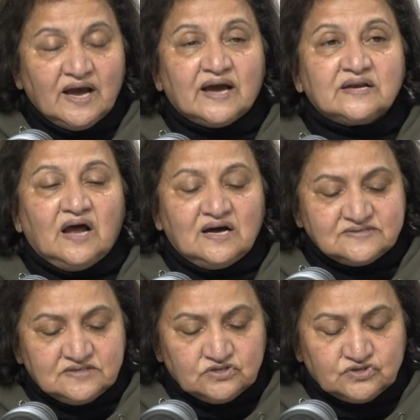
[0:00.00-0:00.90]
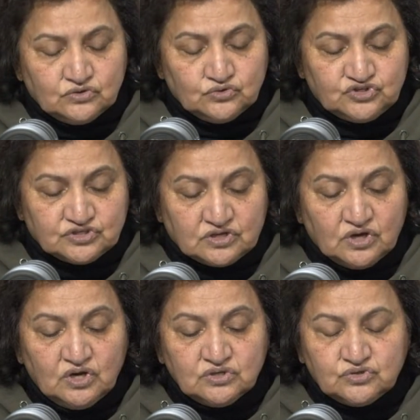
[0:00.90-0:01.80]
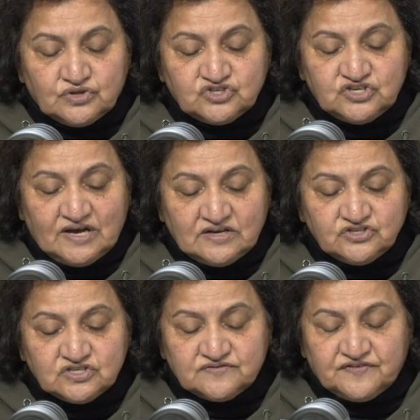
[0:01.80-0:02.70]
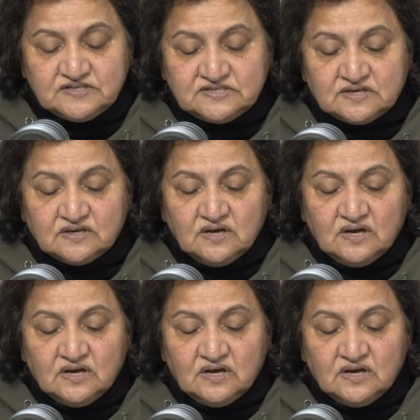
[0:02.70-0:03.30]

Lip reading: and lasting solution to the challenges facing